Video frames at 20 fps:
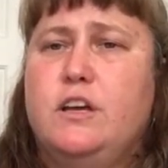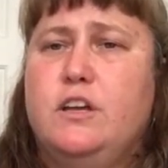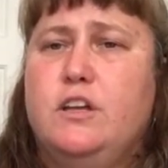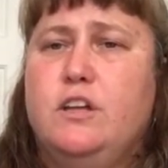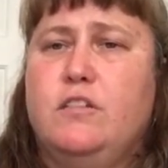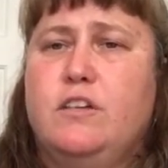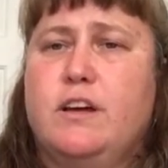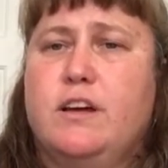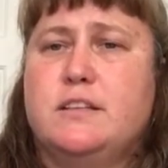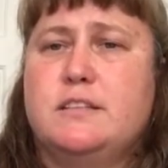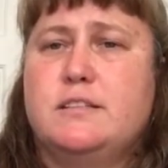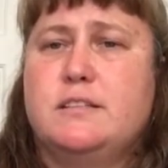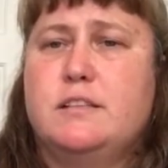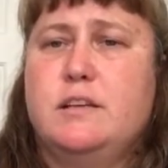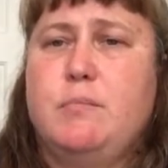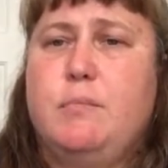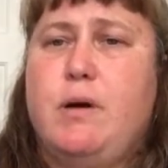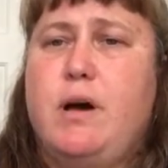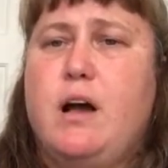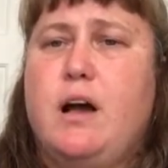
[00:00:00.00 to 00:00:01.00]
You've got a
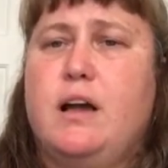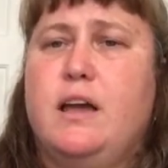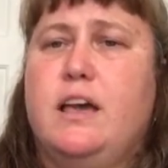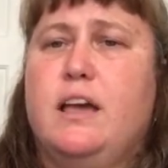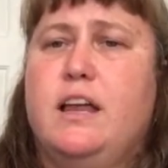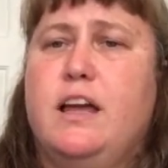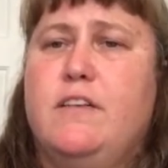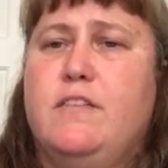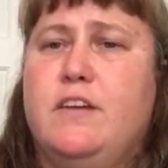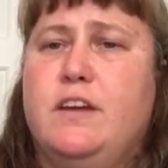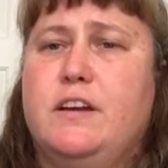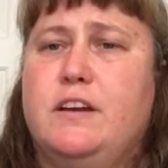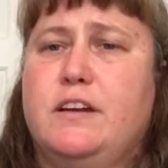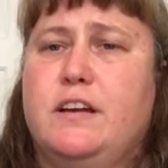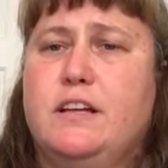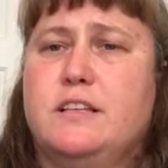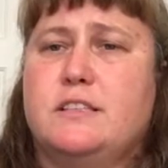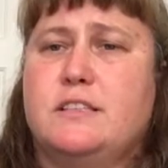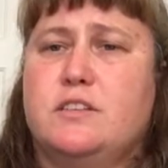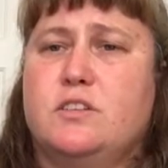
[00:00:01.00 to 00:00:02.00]
slip pocket and then a
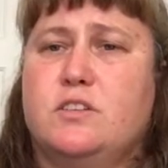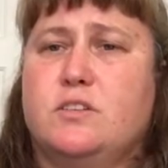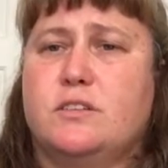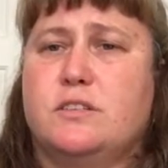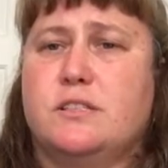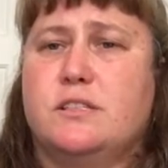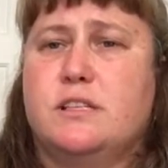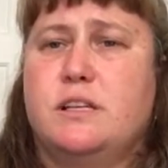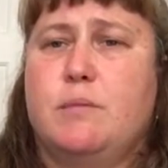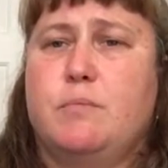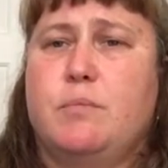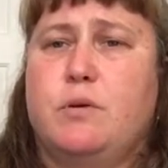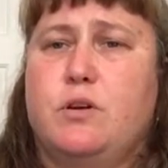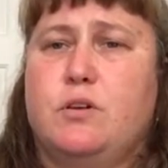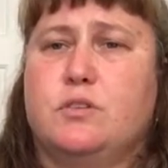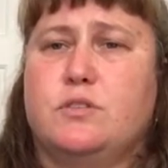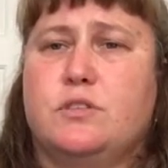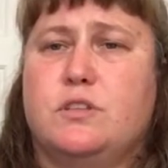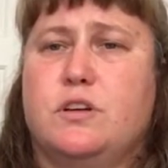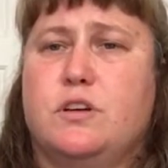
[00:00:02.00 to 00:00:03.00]
nice little zip
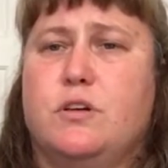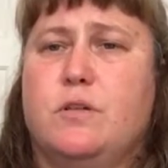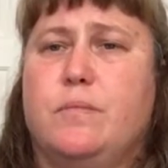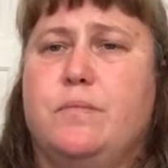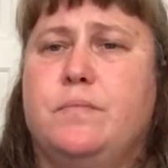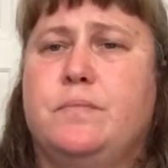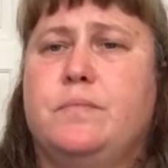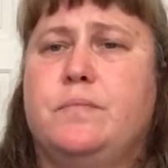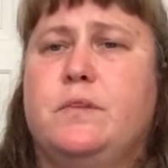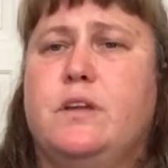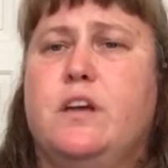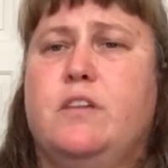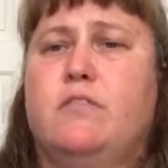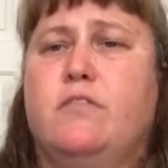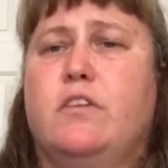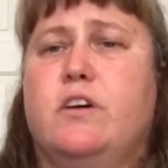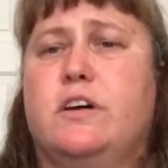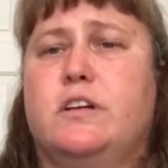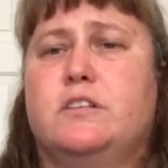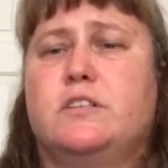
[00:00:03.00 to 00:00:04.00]
also in
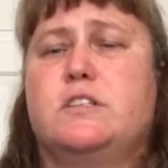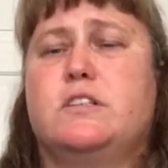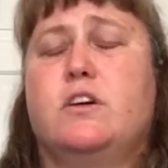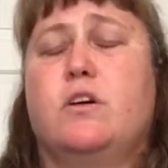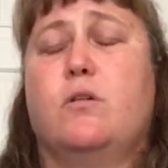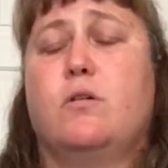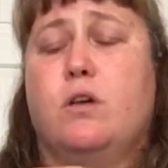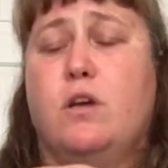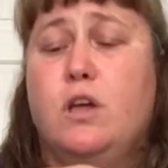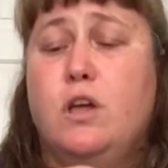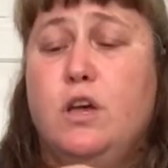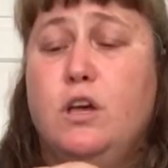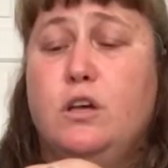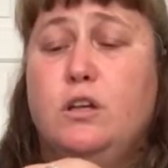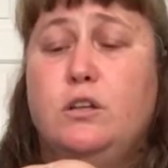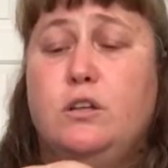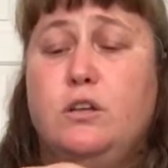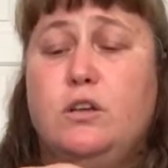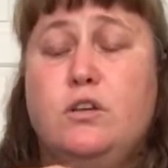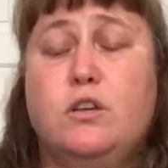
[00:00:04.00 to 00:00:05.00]
front. So
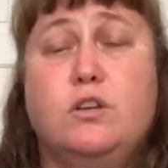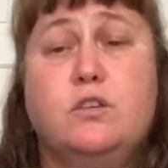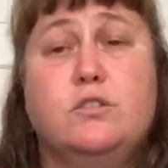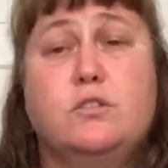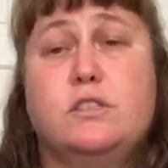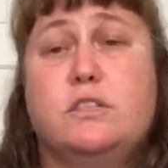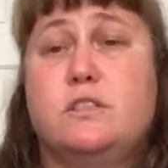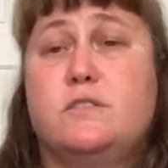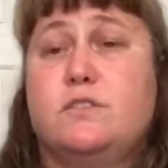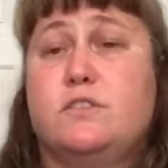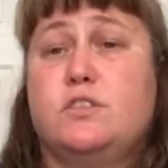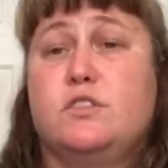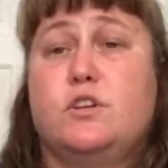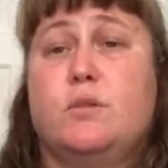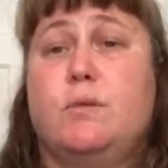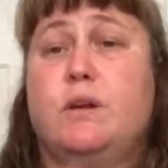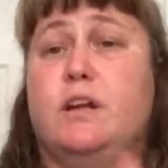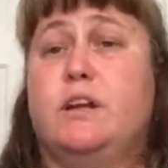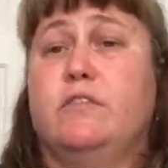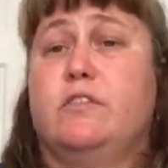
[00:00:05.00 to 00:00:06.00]
you can use this for so
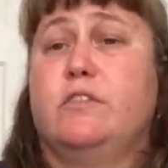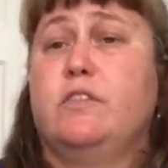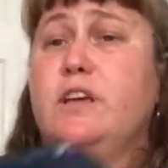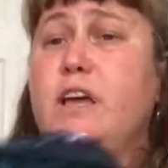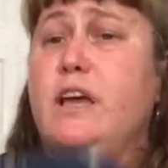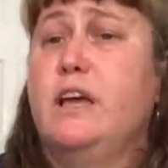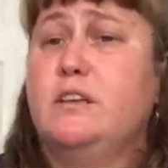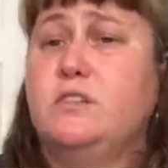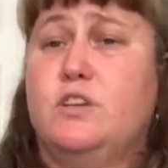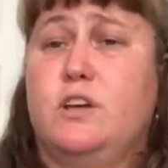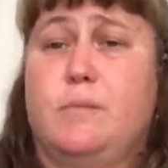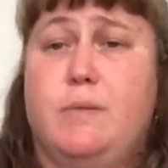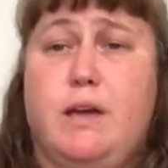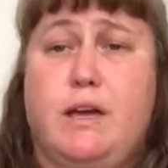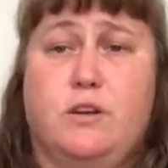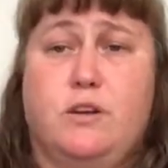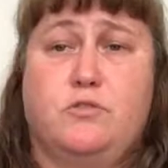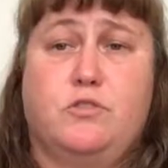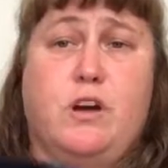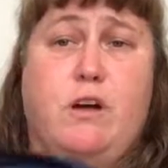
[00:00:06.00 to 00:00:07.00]
many different things. You can make
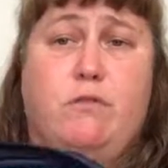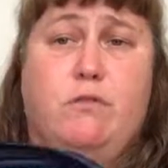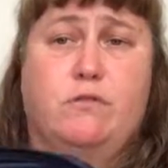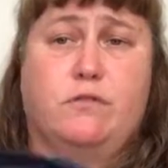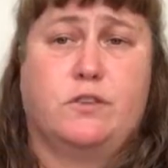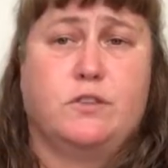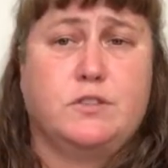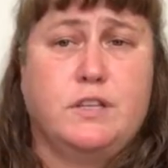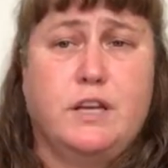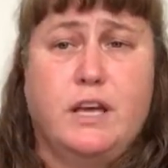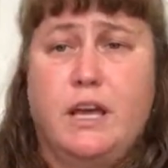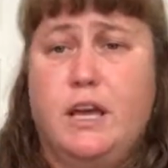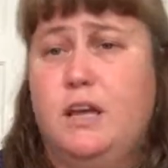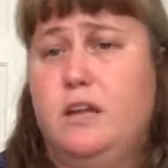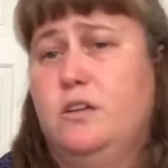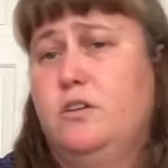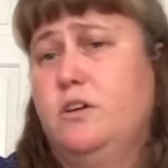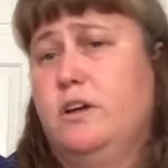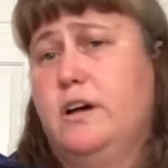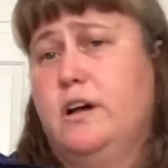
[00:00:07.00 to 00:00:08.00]
it a travel first
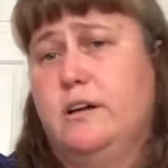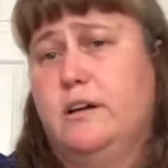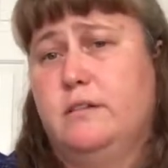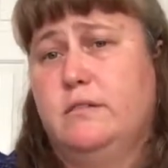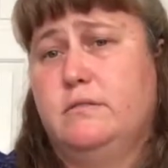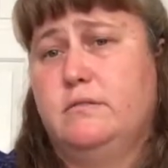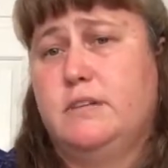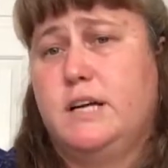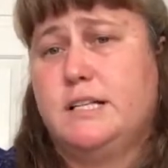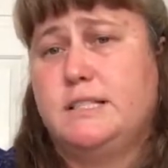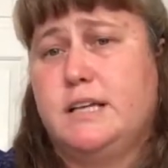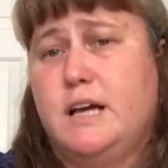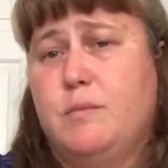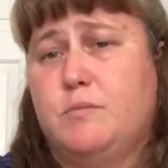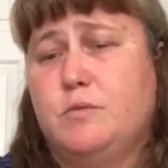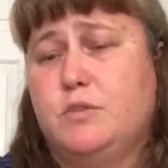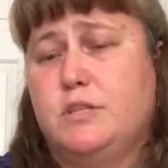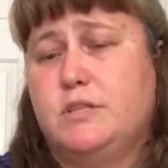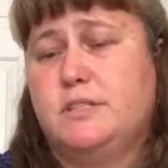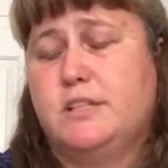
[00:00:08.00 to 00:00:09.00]
aid. You got lots of
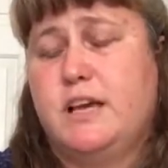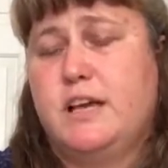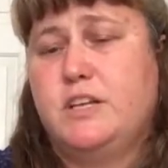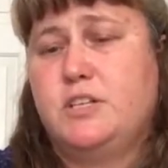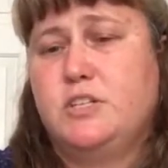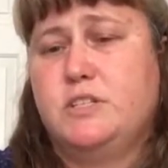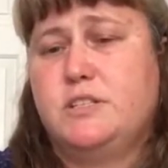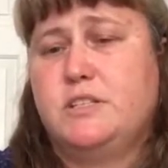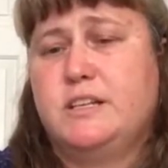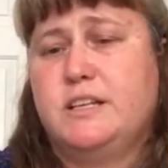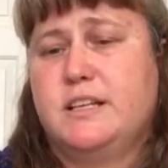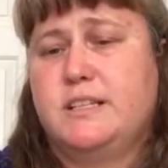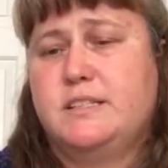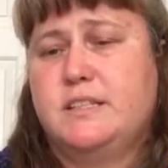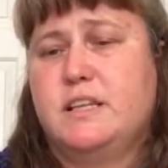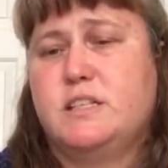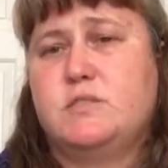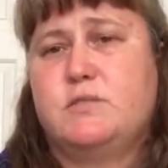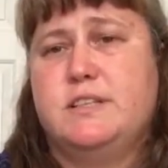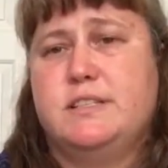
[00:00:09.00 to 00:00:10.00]
options. It's just an
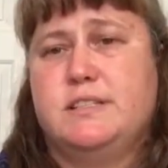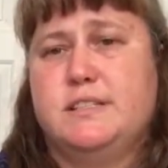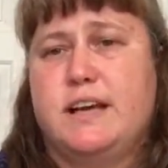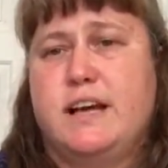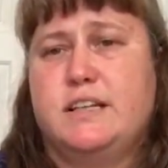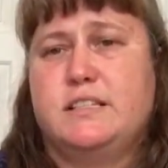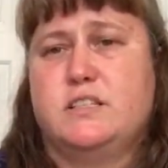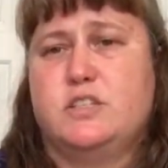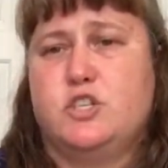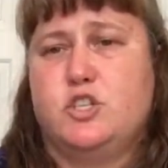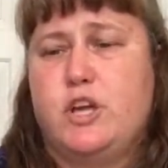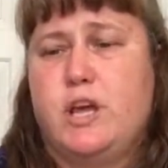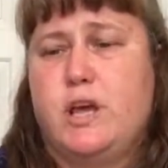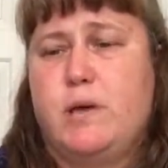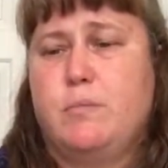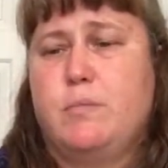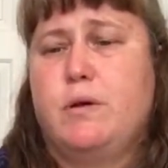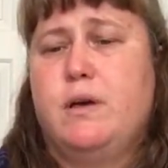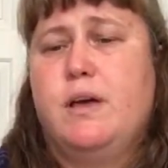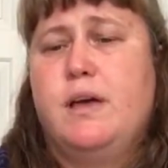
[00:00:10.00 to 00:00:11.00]
accessory size and
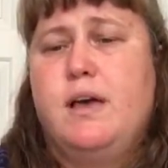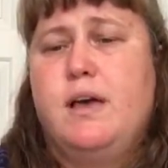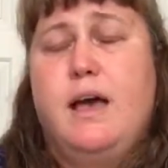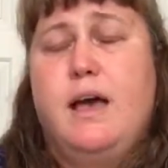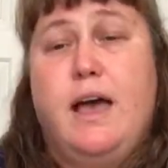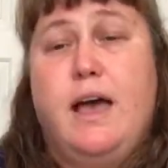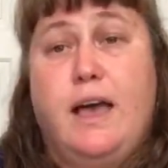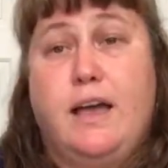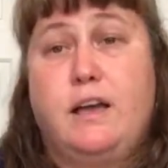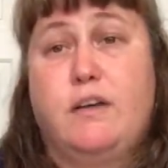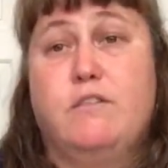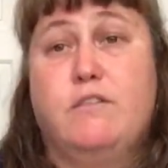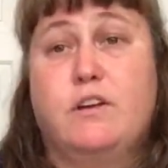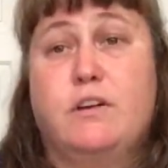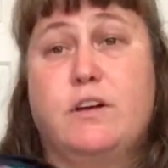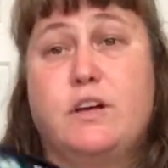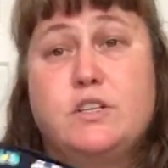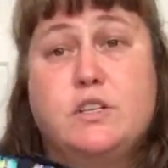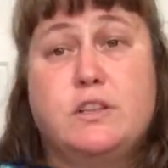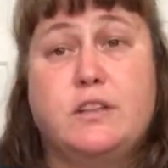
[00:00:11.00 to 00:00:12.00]
shape and
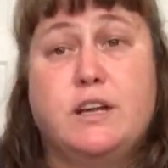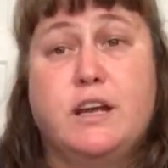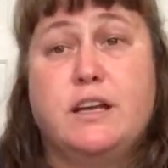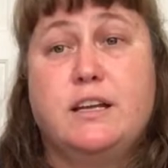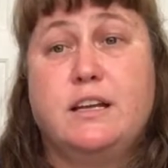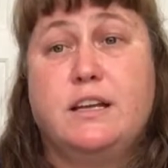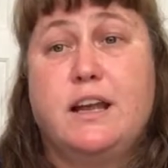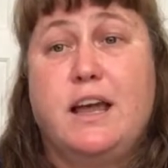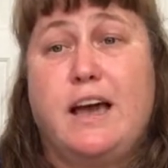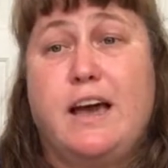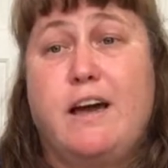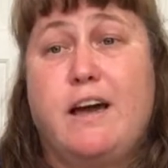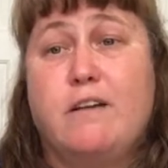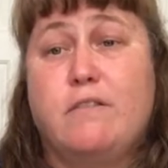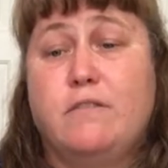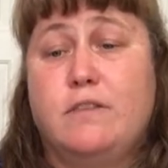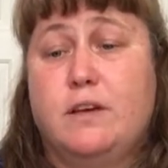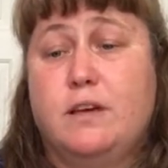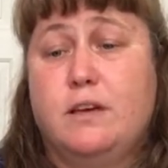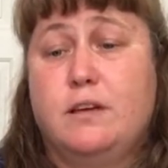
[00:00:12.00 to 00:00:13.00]
configuration that I didn't
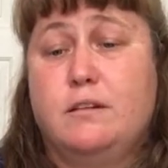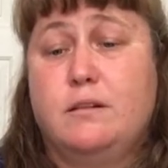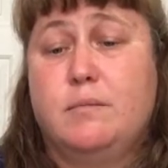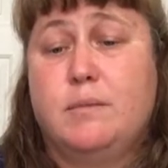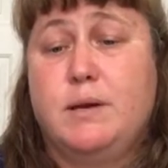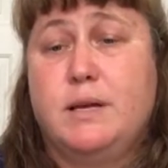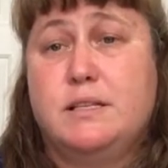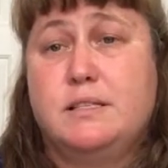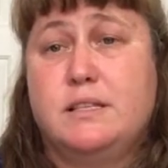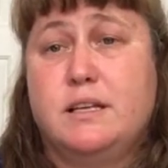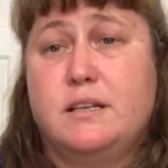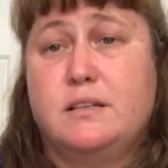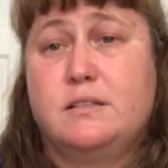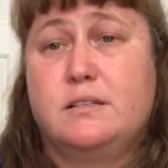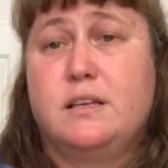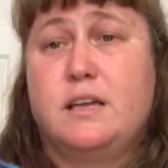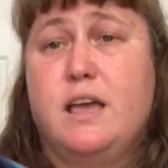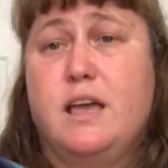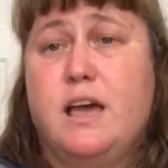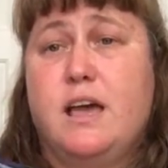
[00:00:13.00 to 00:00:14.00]
have and made sense
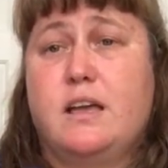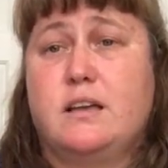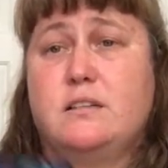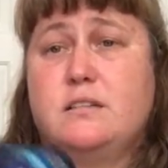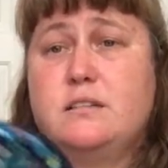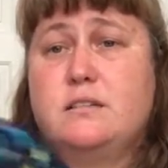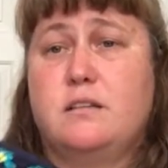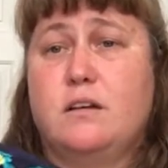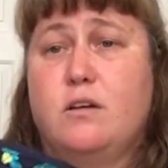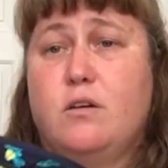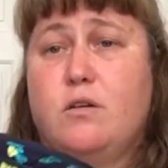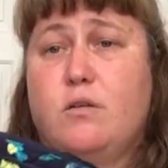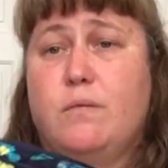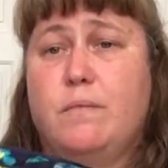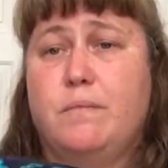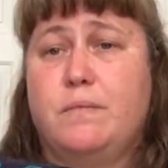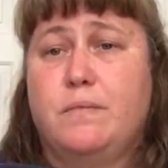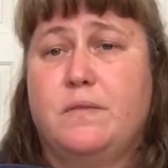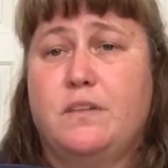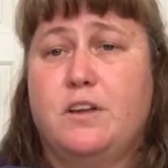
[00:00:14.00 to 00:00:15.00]
to get. So
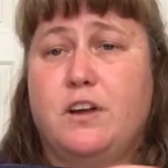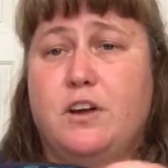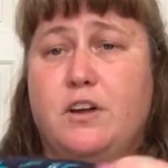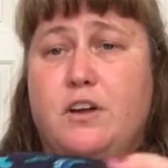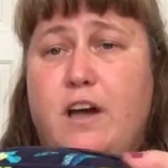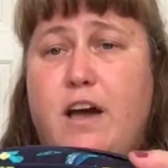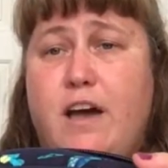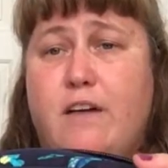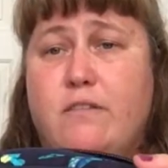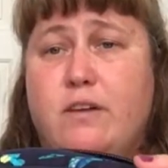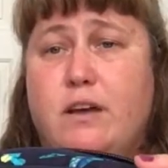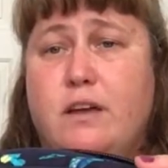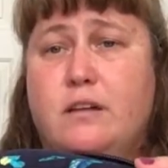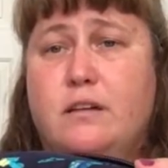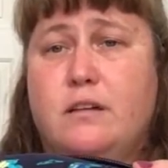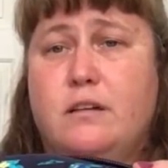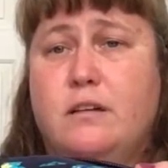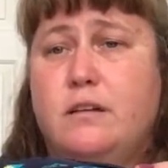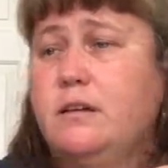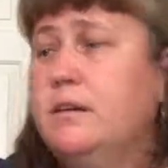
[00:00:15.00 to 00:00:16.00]
there you have it.
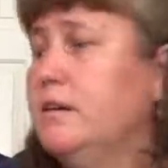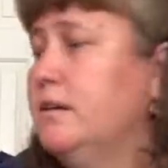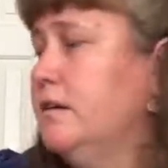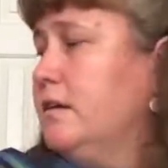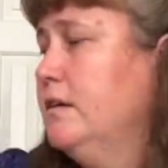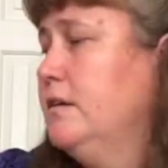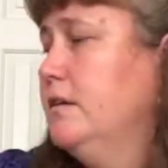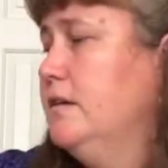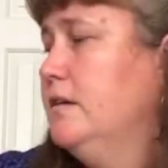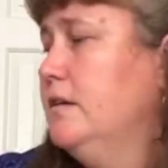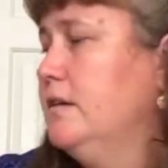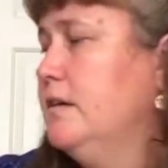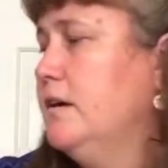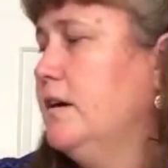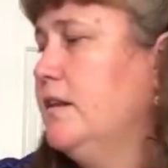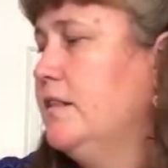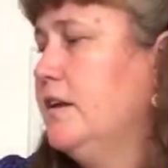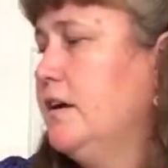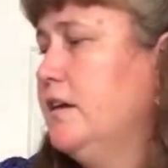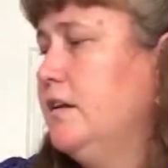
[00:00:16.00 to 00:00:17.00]

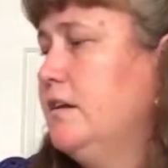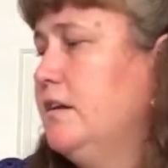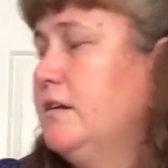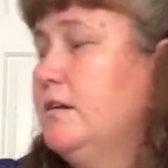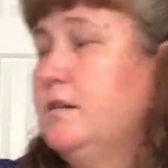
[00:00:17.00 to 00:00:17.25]
I thought,